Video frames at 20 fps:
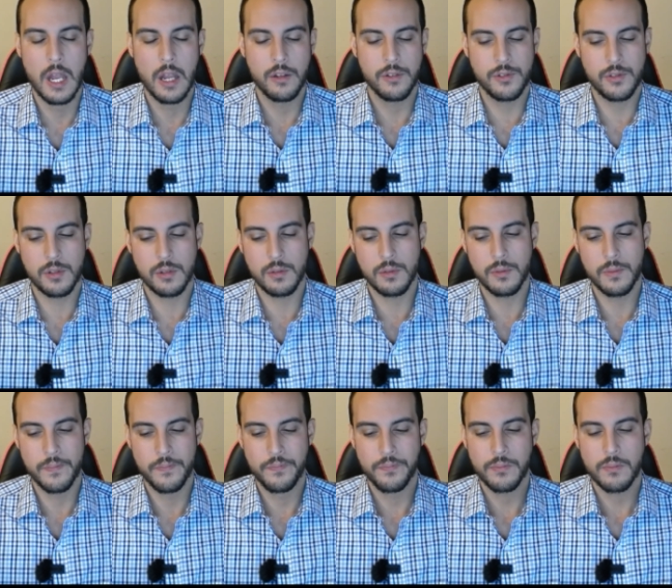So,
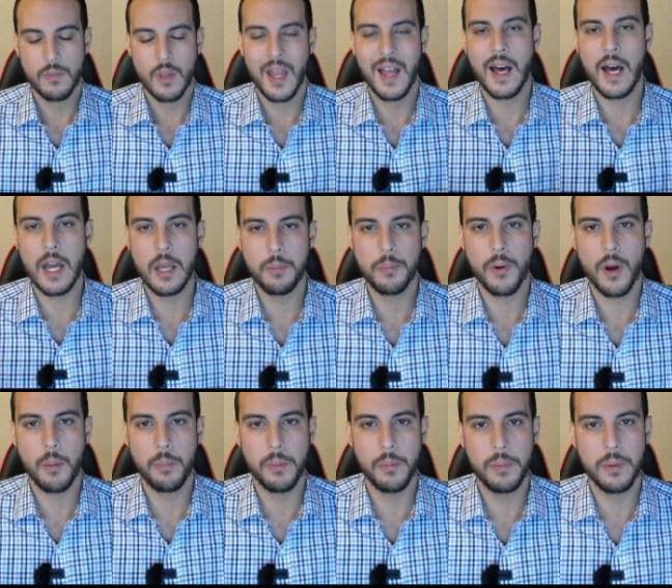high
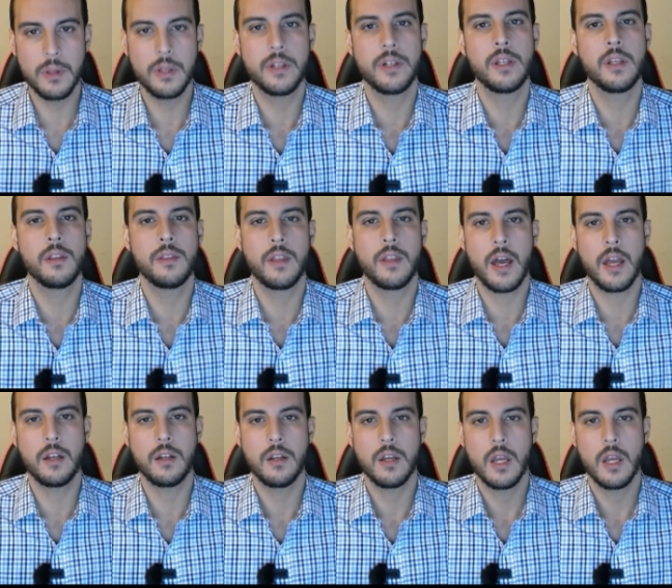probability
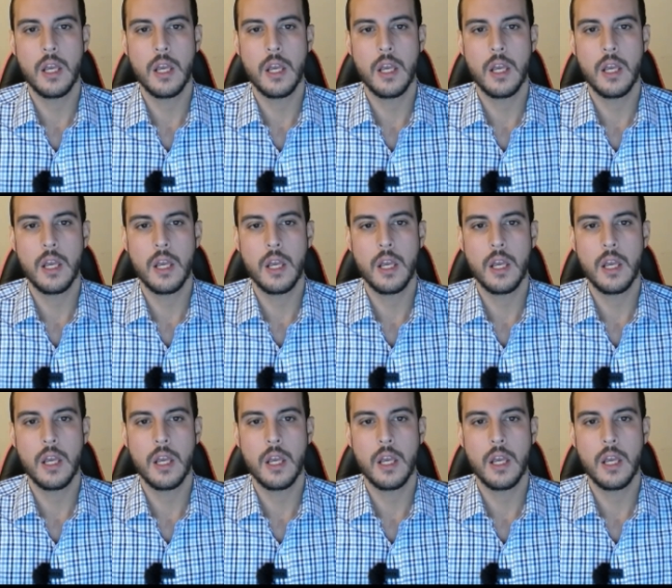that